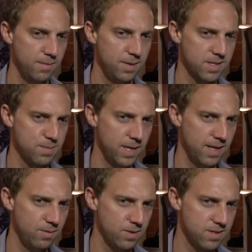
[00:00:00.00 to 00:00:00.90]
because my
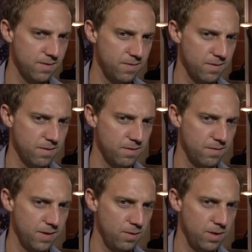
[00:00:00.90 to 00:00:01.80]
dad was a
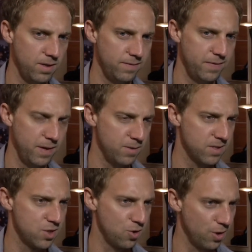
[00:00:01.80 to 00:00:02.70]
very
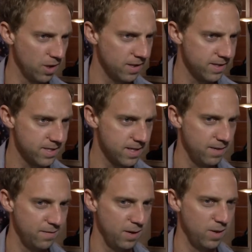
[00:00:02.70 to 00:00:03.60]
famous journalist
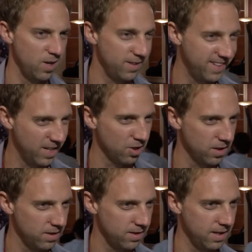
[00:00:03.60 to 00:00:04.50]
and very
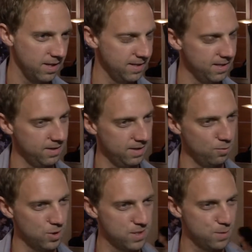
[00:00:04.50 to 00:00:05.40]
articulate, and he
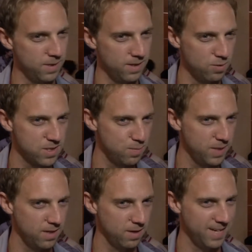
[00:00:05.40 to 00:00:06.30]
would
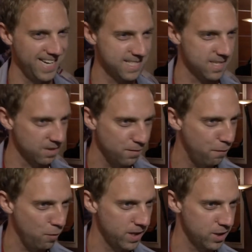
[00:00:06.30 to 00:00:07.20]
speak an excellent
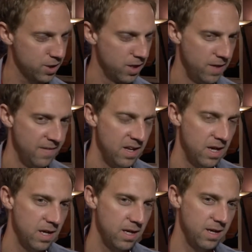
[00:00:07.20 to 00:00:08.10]
French,
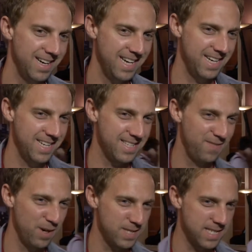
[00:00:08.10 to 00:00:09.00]
and it's
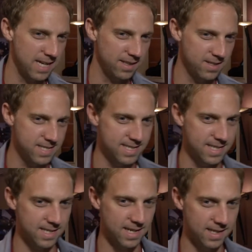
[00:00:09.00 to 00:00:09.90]
very sad to
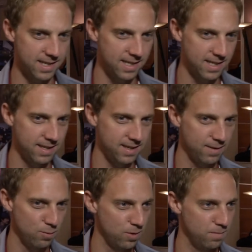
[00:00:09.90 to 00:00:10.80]
see that
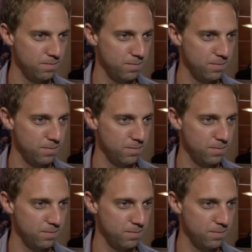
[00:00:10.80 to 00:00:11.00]
he would